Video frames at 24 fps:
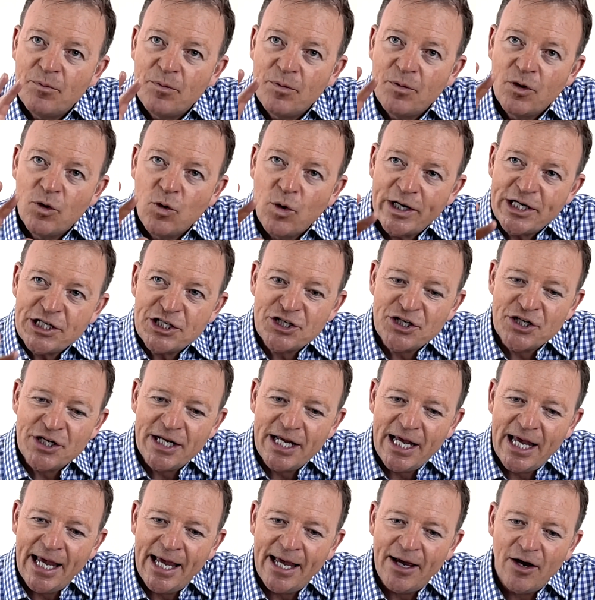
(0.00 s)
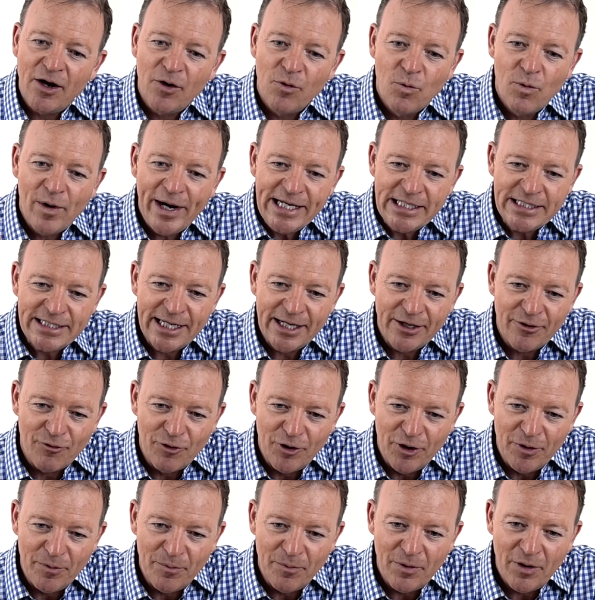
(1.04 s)
questionnaire a waiting
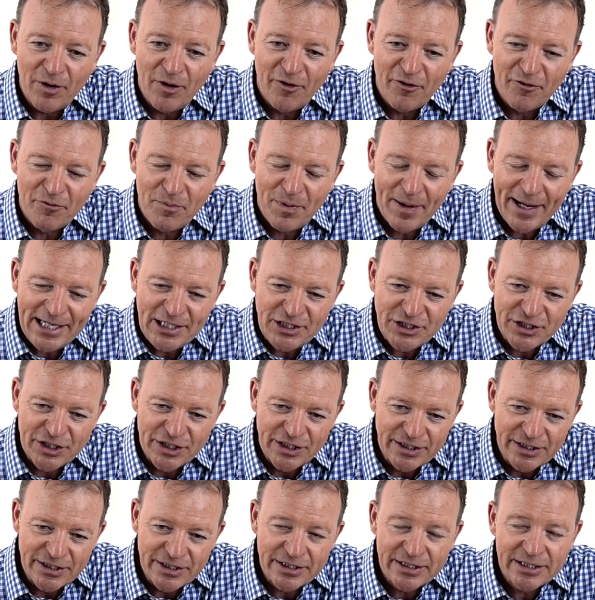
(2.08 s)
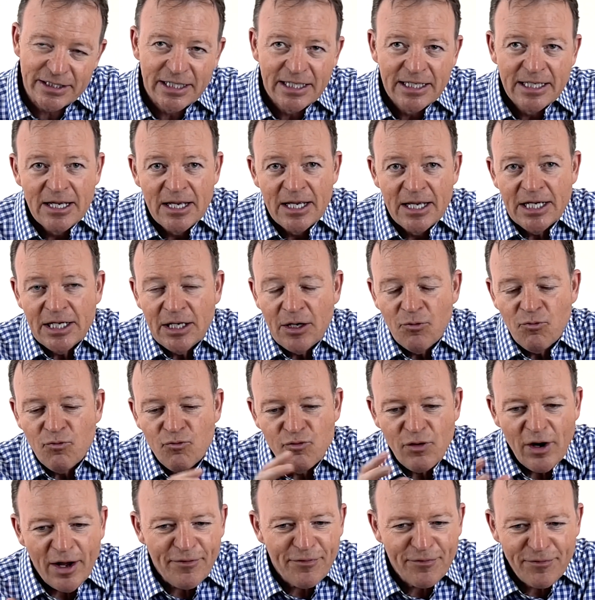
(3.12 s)
room of patients,
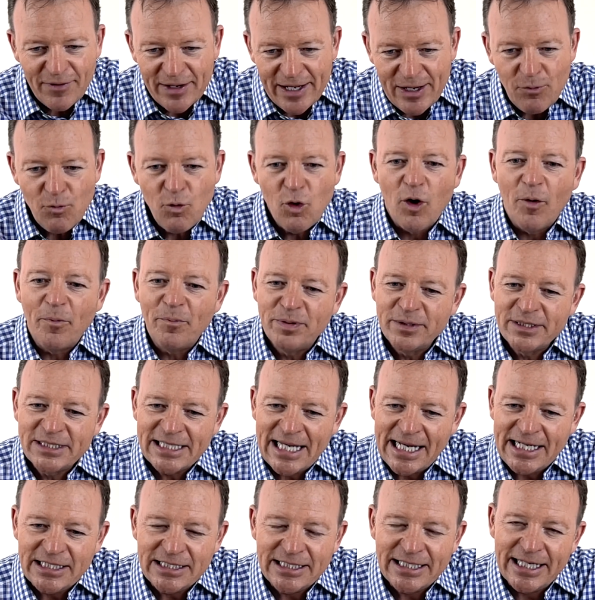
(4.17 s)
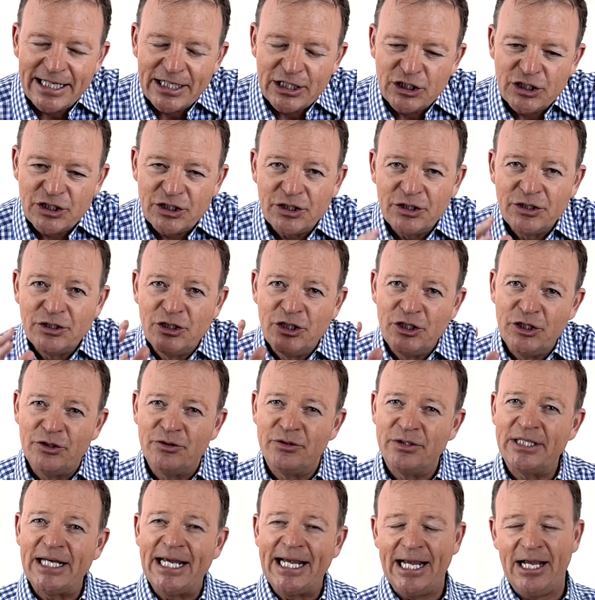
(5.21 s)
roughly what percentage do you
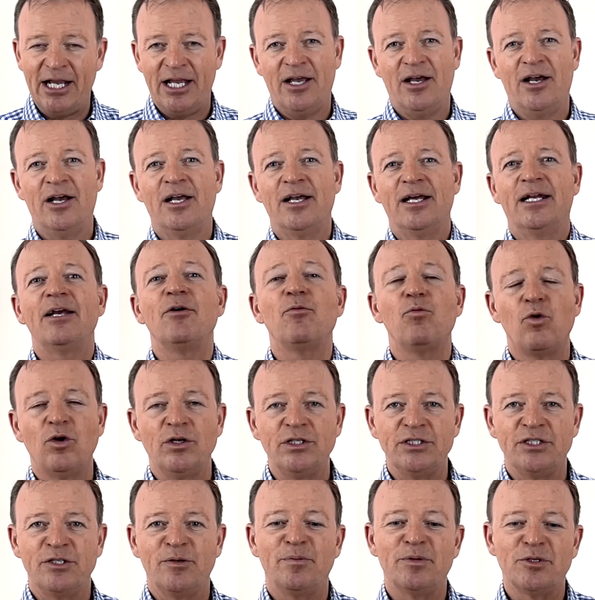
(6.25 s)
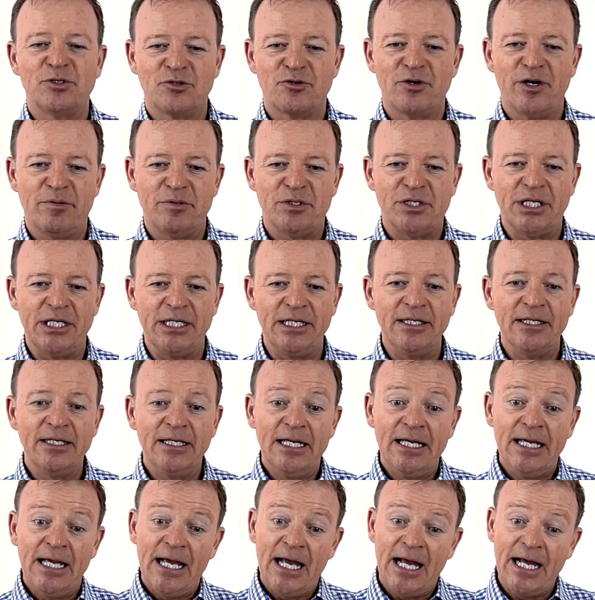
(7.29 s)
think are going to want a prescription?
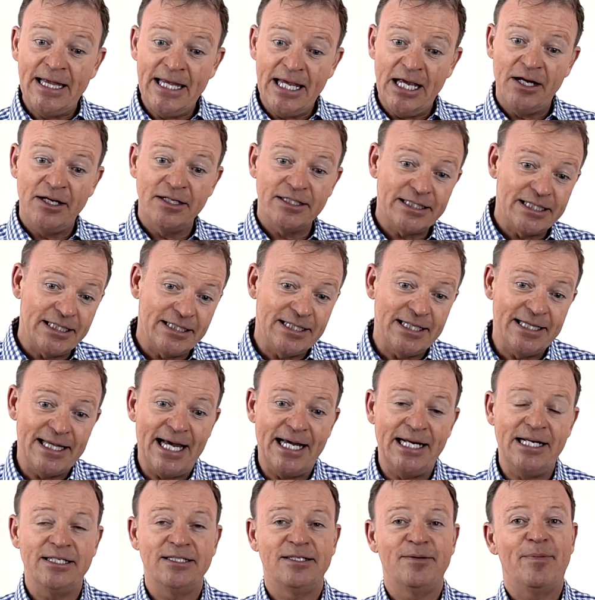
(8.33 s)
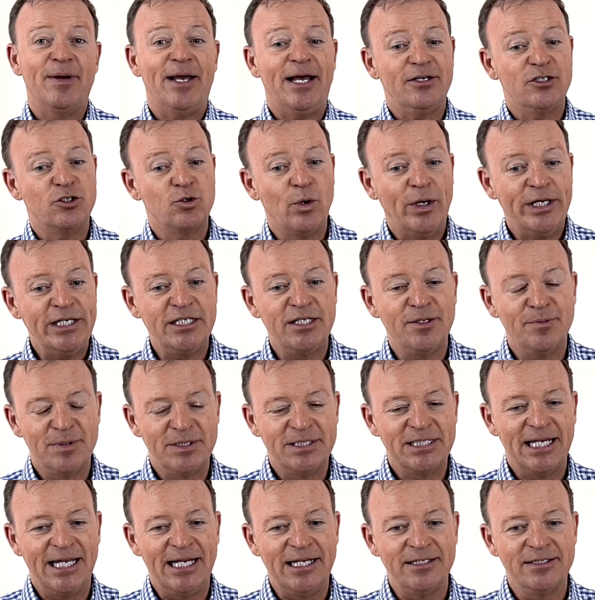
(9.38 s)
And the answer to that is about
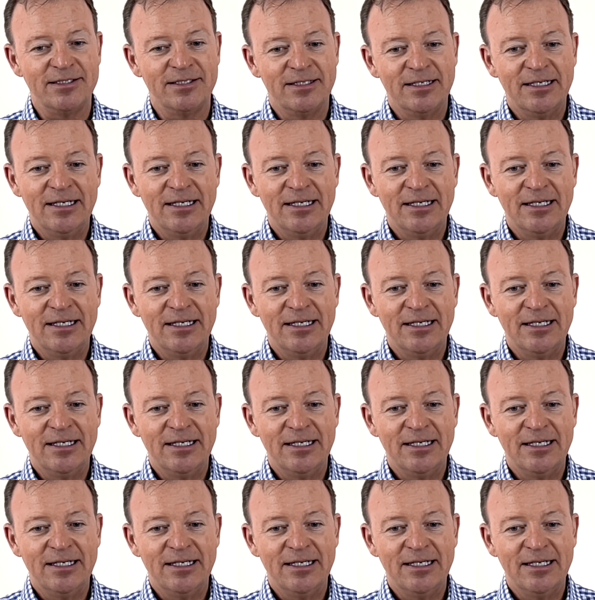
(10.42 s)
20%.